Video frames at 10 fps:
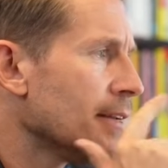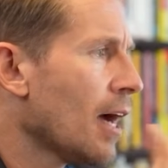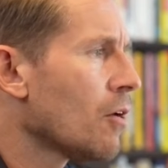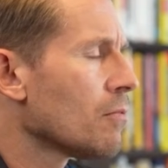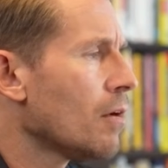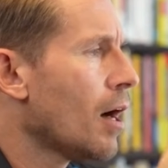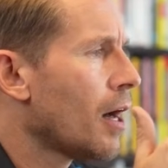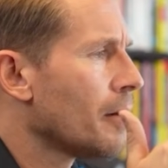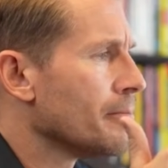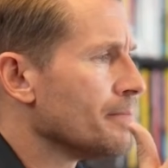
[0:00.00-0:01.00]
Now,
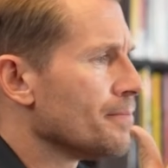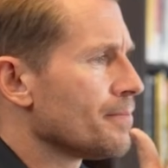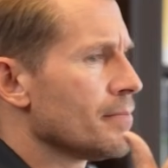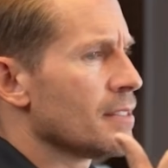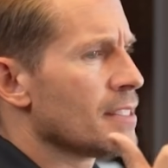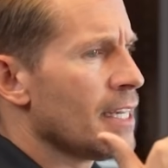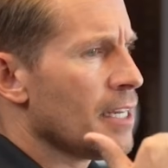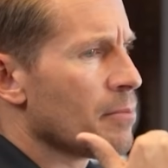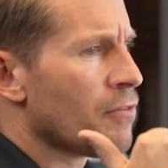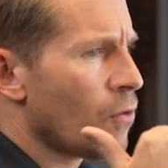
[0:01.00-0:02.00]
um,
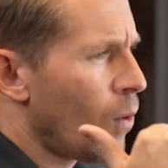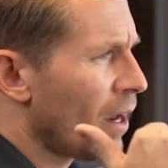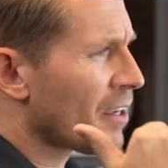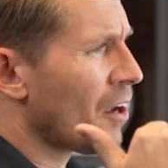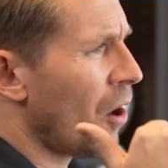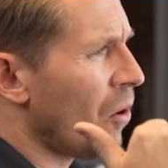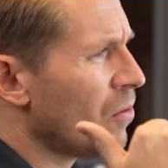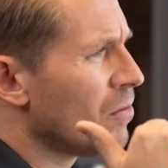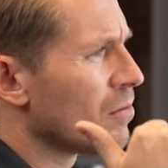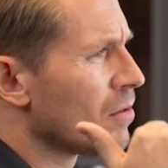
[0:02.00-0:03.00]
Cindy, before I
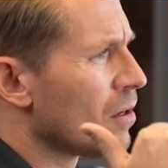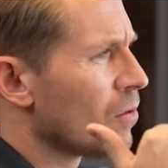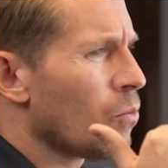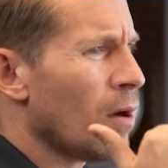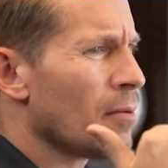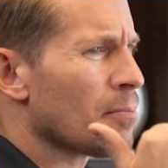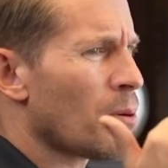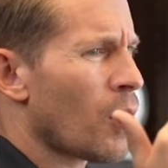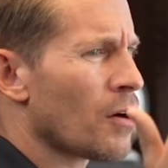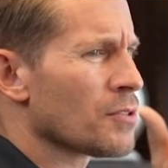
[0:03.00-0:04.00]
go, what
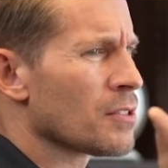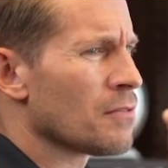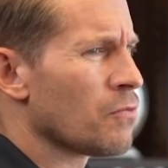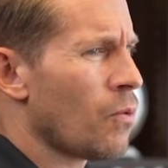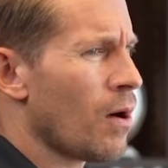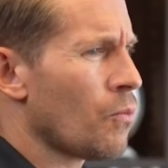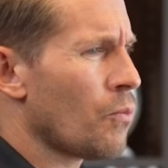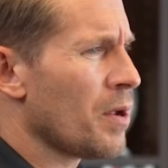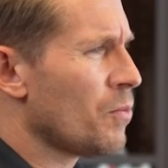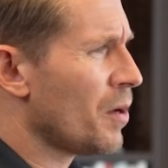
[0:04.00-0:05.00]
parts of what
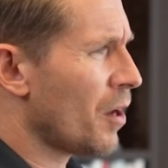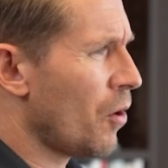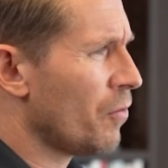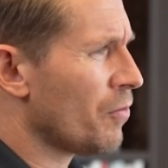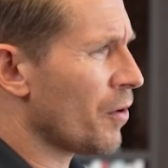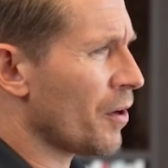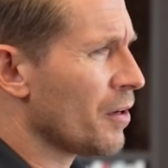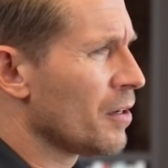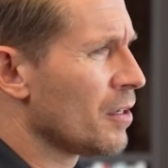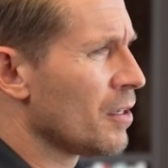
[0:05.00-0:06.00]
we went
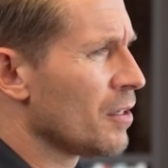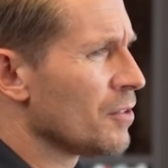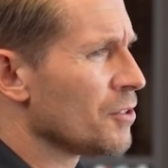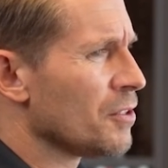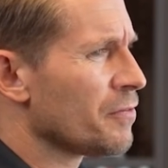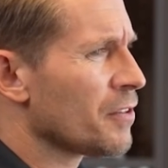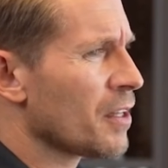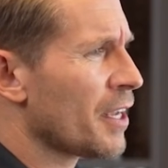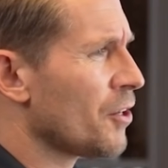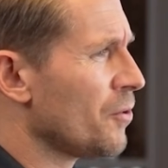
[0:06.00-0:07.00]
over do you feel
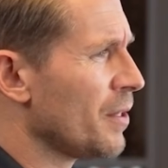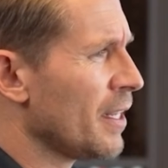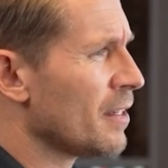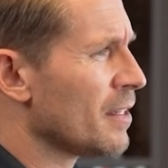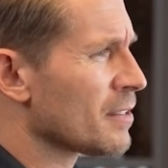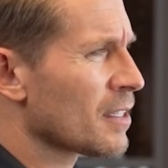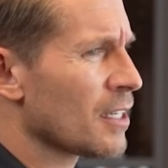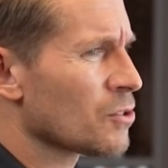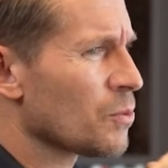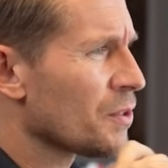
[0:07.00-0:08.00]
like you need to
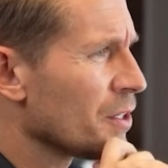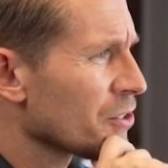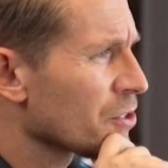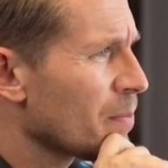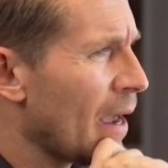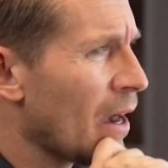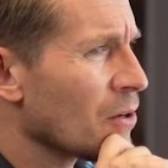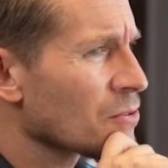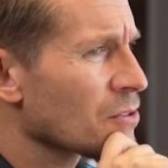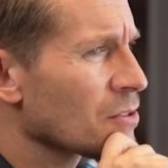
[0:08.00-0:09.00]
discuss with your
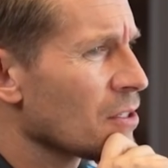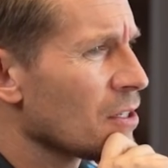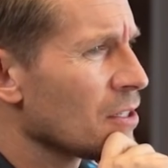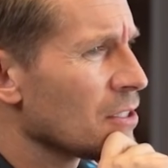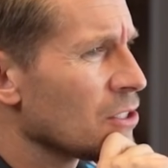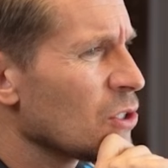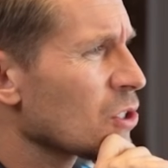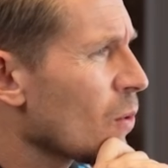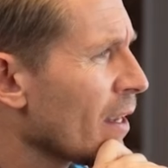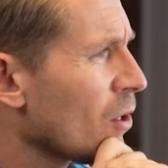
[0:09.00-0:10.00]
spouse
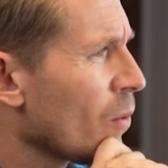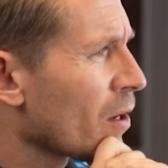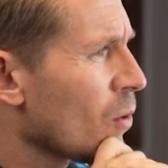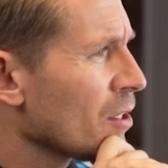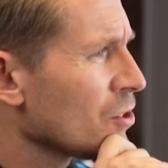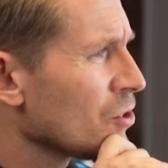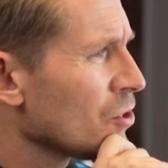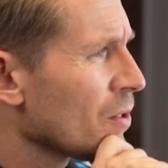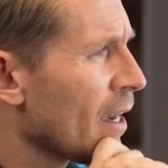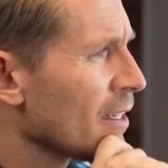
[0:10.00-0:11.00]
just so I know what
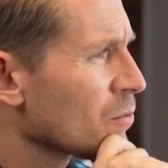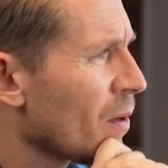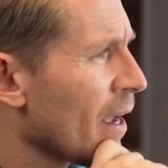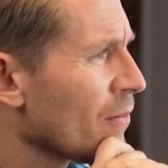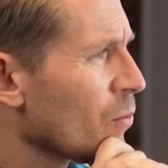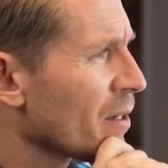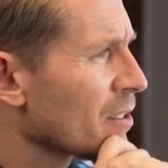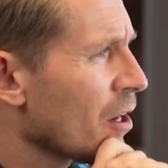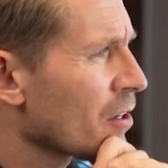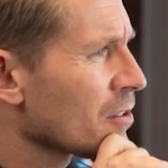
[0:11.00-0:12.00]
questions you guys will have when we
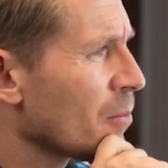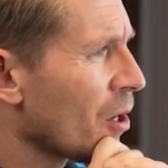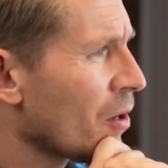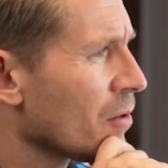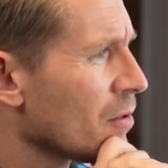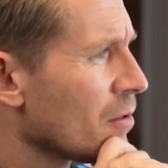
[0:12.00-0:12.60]
talk tomorrow?